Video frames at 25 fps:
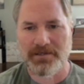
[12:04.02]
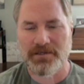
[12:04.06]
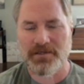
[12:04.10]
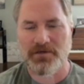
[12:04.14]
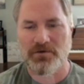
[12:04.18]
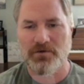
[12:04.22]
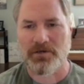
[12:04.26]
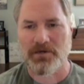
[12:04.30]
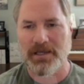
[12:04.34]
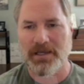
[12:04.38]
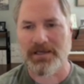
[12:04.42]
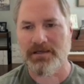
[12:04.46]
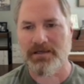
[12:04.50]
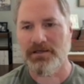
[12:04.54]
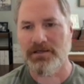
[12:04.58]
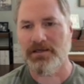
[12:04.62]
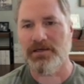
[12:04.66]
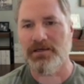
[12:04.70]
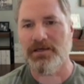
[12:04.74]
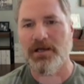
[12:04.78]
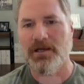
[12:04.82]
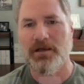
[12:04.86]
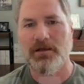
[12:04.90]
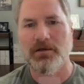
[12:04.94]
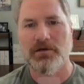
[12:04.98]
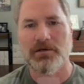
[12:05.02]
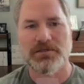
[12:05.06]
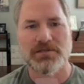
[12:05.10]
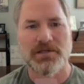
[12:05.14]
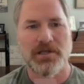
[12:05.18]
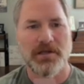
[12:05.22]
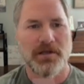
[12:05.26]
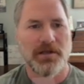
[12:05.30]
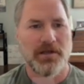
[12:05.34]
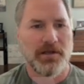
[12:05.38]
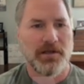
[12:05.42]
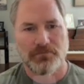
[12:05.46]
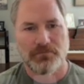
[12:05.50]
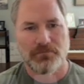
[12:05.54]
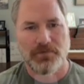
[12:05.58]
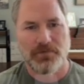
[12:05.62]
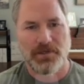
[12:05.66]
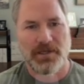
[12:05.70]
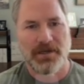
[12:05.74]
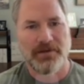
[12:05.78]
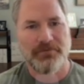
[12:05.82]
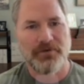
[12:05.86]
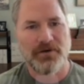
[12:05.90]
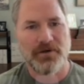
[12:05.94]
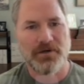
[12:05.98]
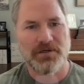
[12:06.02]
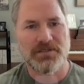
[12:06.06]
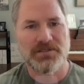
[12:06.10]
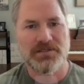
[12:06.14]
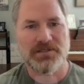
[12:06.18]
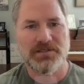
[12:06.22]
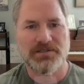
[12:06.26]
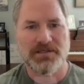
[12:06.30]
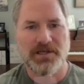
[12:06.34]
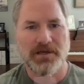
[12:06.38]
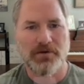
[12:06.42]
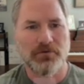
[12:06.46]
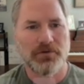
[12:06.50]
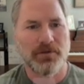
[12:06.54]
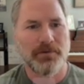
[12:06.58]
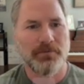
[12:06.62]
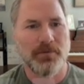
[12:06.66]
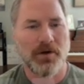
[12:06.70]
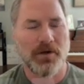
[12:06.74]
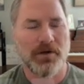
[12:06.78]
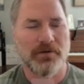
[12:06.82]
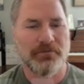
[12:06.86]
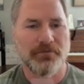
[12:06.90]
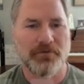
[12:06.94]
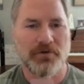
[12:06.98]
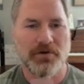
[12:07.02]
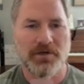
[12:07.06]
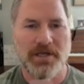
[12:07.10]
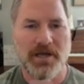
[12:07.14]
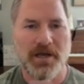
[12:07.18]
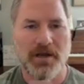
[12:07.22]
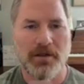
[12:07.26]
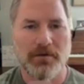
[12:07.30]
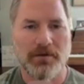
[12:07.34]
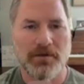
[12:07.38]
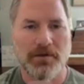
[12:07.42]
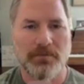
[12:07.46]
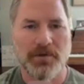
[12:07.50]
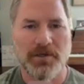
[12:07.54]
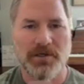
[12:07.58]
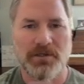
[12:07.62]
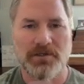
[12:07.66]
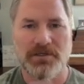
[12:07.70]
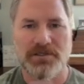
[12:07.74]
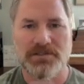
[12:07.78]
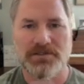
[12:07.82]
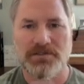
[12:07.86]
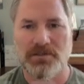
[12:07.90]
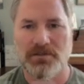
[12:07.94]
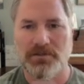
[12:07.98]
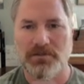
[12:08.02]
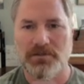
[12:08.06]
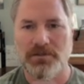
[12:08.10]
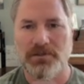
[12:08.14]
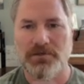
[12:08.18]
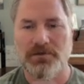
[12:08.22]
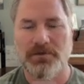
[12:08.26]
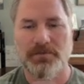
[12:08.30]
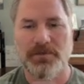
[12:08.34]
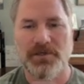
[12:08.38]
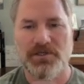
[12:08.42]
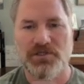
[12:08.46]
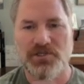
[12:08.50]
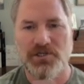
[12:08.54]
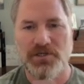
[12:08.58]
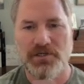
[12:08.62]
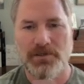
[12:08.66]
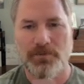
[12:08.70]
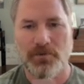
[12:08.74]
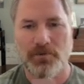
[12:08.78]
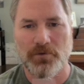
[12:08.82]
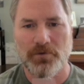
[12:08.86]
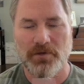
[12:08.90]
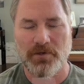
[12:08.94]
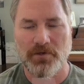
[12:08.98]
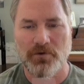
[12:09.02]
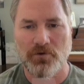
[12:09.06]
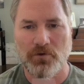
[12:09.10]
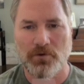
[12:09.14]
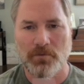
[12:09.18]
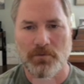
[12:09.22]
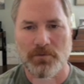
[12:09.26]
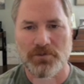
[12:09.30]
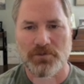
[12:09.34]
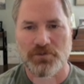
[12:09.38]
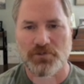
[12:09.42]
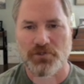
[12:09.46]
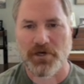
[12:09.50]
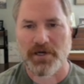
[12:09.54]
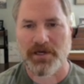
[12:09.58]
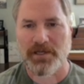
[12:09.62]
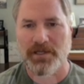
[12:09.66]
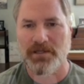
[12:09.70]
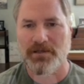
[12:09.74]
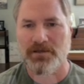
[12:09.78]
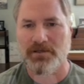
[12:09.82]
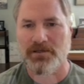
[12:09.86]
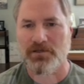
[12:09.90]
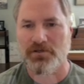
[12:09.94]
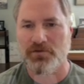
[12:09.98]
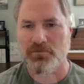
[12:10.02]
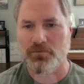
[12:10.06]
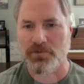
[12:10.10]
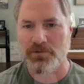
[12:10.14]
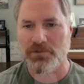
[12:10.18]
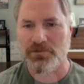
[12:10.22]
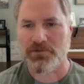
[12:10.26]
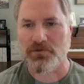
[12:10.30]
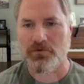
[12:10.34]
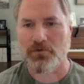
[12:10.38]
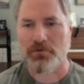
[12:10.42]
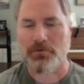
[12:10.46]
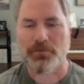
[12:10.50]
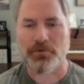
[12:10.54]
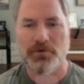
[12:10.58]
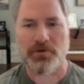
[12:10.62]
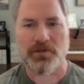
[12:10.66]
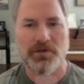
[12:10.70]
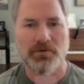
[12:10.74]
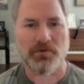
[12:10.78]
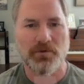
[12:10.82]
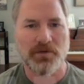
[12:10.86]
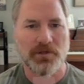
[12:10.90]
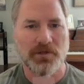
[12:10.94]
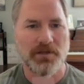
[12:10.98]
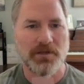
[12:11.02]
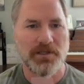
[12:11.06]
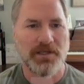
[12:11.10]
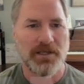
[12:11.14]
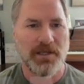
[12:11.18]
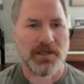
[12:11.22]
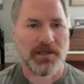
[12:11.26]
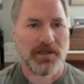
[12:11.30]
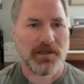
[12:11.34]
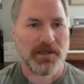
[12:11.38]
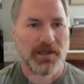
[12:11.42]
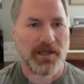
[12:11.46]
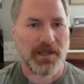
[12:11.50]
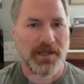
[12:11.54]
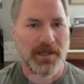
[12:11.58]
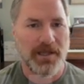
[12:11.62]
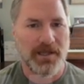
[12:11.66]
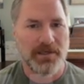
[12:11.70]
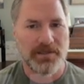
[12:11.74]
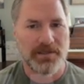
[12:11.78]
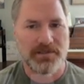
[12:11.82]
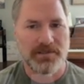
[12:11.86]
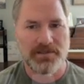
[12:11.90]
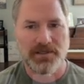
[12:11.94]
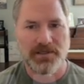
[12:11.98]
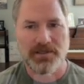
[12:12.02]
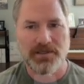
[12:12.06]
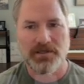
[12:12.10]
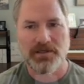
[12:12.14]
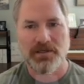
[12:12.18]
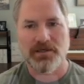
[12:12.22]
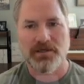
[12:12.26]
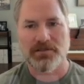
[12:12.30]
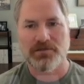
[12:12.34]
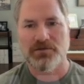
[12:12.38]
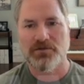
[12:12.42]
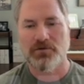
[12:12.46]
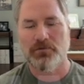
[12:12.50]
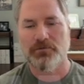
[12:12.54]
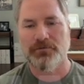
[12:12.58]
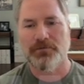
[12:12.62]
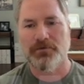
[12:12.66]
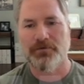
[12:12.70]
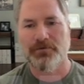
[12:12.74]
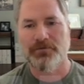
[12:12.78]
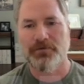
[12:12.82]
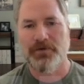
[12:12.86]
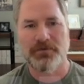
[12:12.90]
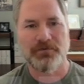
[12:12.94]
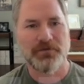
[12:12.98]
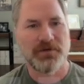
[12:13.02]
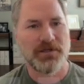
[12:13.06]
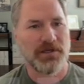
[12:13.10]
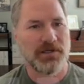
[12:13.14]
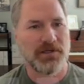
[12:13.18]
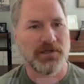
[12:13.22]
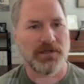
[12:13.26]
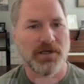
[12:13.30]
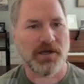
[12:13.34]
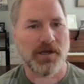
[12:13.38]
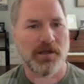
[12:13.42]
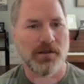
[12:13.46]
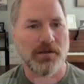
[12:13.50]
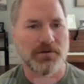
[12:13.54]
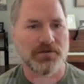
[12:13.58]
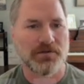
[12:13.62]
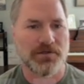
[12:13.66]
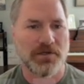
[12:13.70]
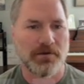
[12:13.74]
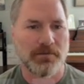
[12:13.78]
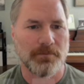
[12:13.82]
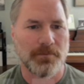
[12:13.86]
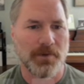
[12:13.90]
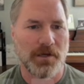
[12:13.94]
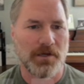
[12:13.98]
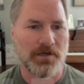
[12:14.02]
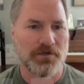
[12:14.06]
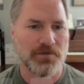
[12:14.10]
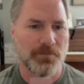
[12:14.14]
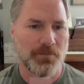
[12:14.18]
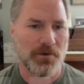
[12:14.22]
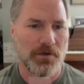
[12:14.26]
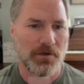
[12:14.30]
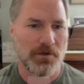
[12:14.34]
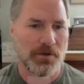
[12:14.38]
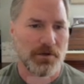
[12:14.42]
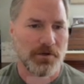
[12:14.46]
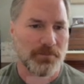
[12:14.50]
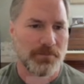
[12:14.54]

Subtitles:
or $19. And I figured since I only bought it for $1, I'm going to list it a little bit cheaper than normal to try to get this one sold pretty quickly. And it did, and it sold for $15 on Poshmark.